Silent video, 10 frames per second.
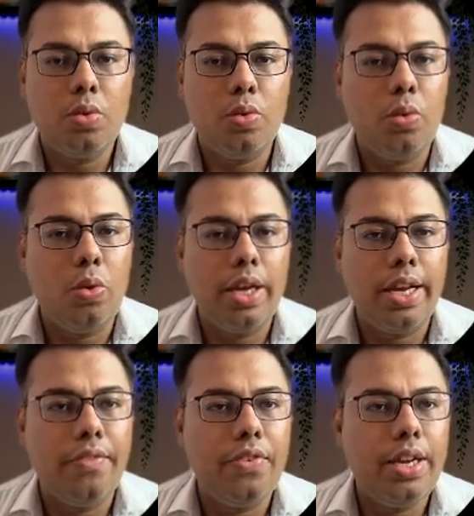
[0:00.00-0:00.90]
code
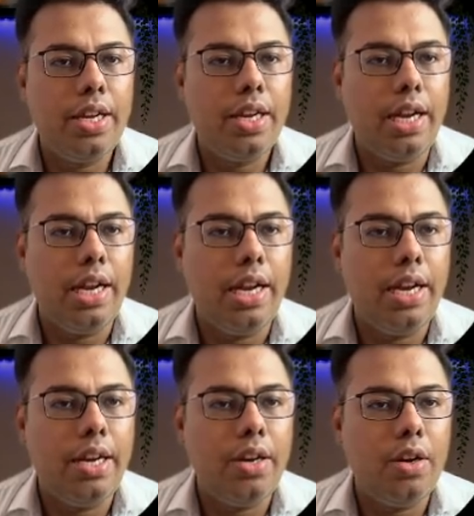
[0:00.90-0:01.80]
cafe,
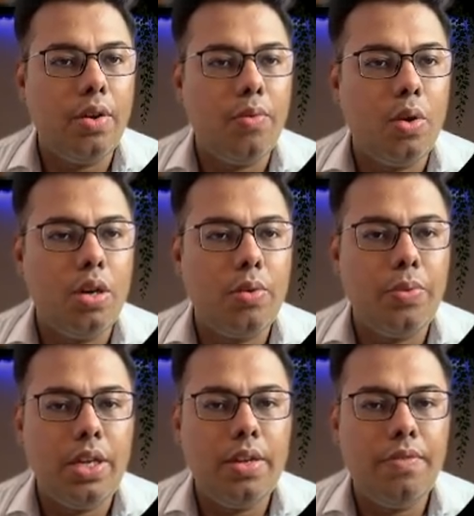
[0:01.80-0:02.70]
and what
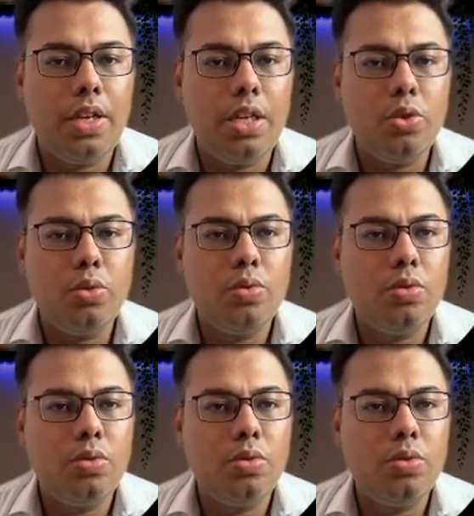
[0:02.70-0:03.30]
we will do,